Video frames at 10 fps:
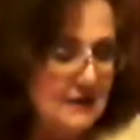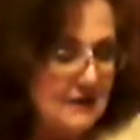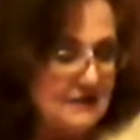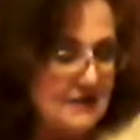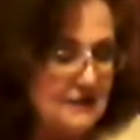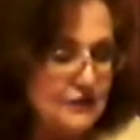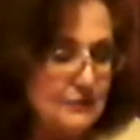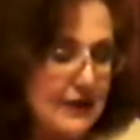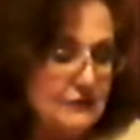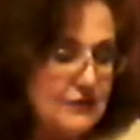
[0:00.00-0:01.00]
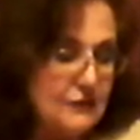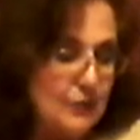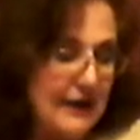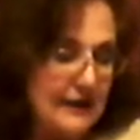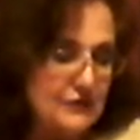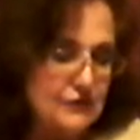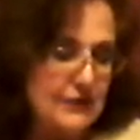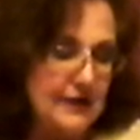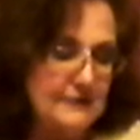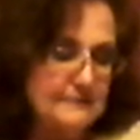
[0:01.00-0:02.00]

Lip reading: as they surrounded the wagon train.